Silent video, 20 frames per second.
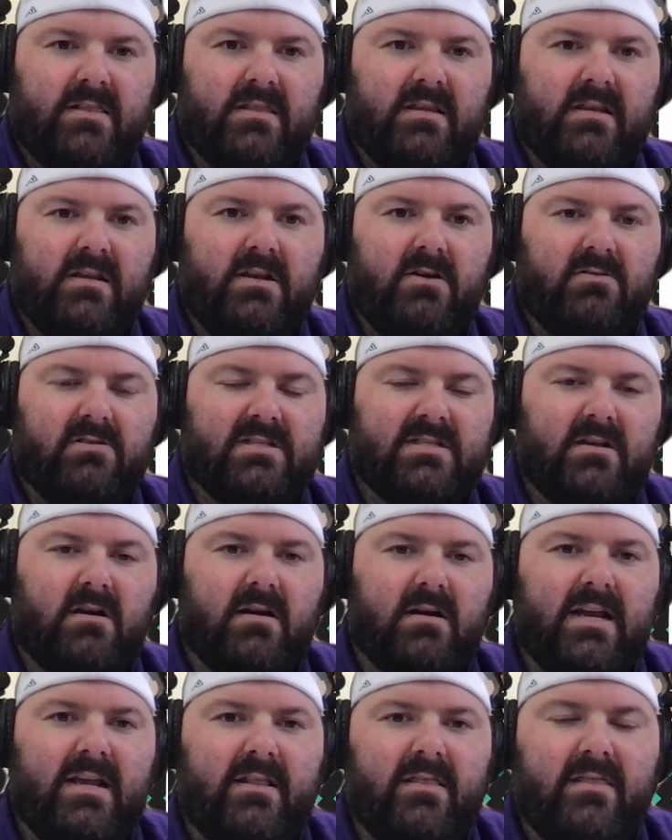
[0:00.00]
notes,
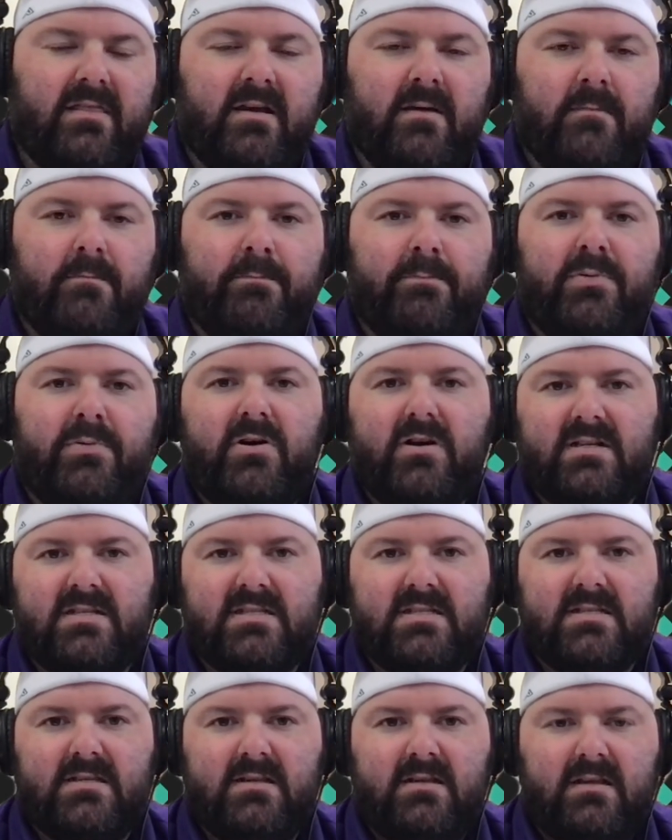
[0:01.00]
sorry, the
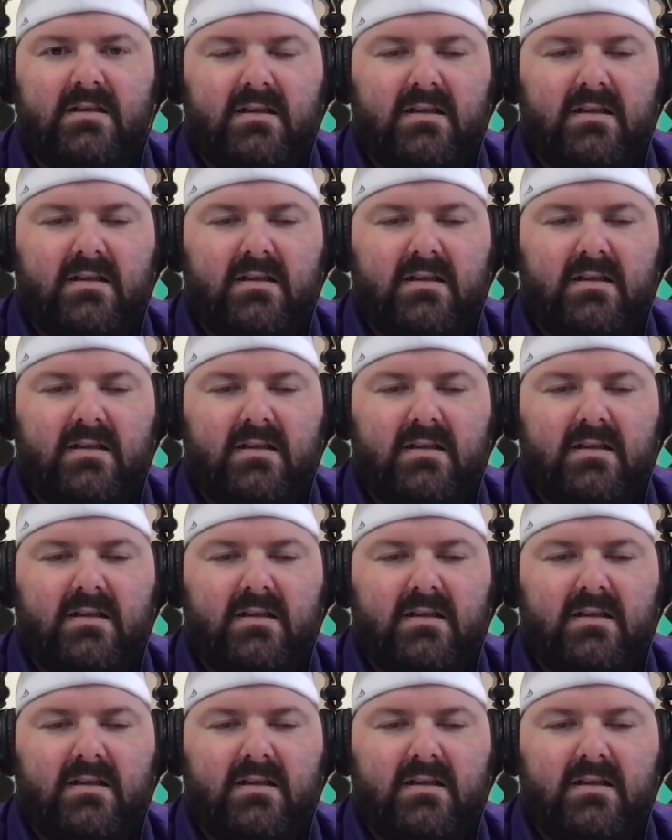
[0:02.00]
books